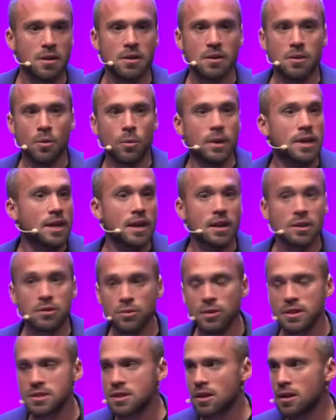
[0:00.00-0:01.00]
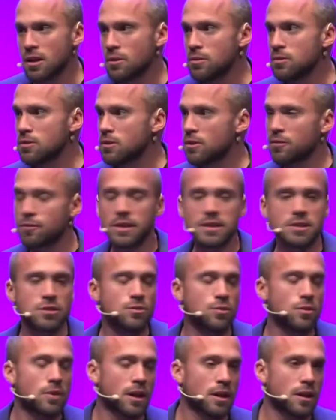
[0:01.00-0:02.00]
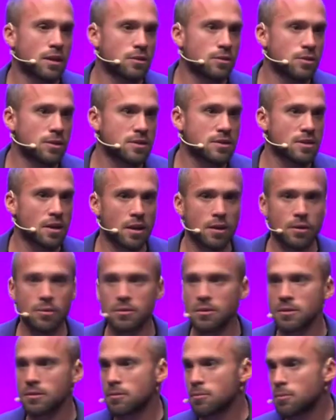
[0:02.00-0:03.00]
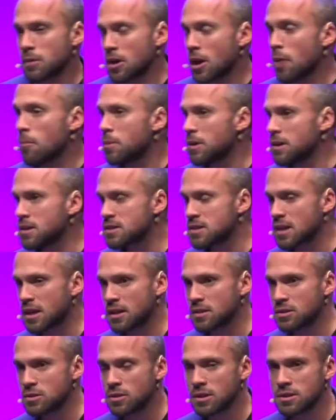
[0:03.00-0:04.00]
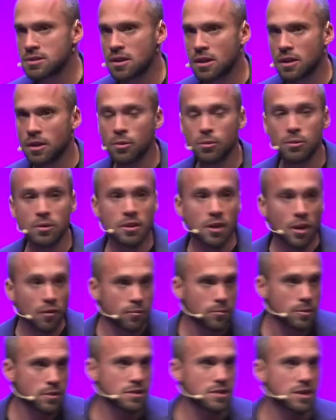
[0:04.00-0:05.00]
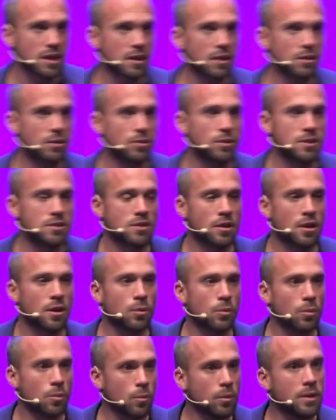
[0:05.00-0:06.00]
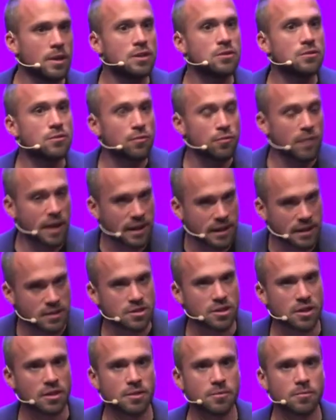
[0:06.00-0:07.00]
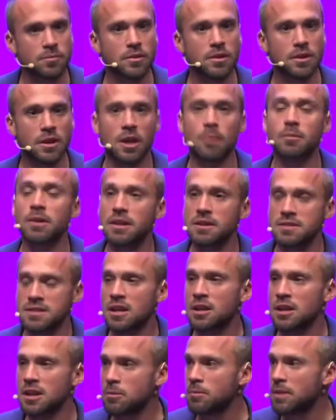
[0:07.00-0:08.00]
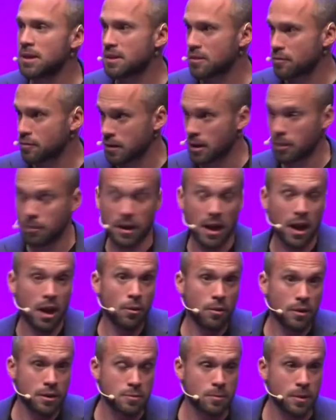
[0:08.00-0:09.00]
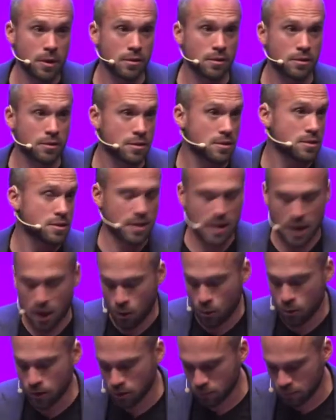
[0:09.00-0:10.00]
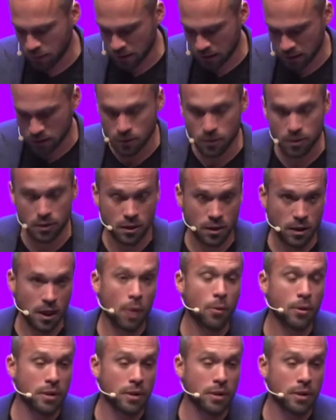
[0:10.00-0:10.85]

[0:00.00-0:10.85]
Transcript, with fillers: We cannot do this alone. A VET school cannot do this alone. Companies cannot do this alone. Governments cannot do this alone. We need to find each other. And I'm going to tell a little bit of our experiences and how we are being, how we